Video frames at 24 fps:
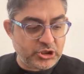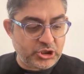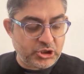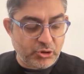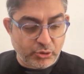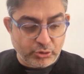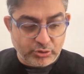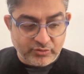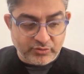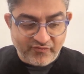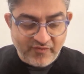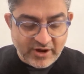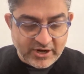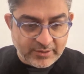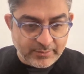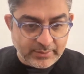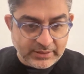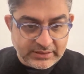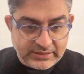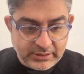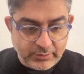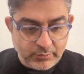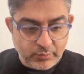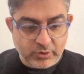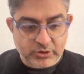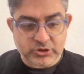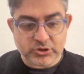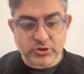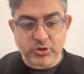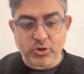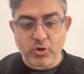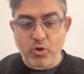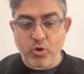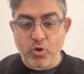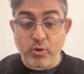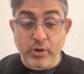her vitamin D was
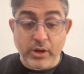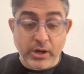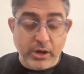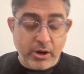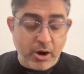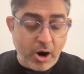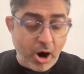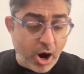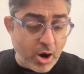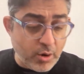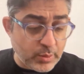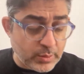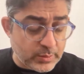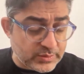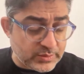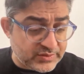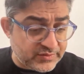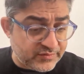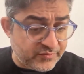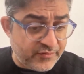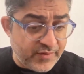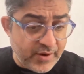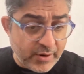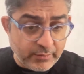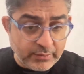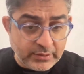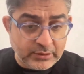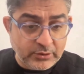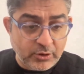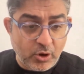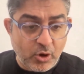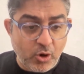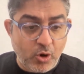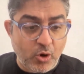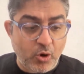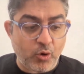low, her iron was very
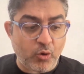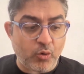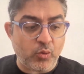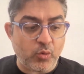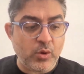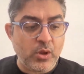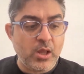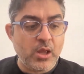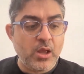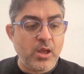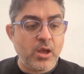low.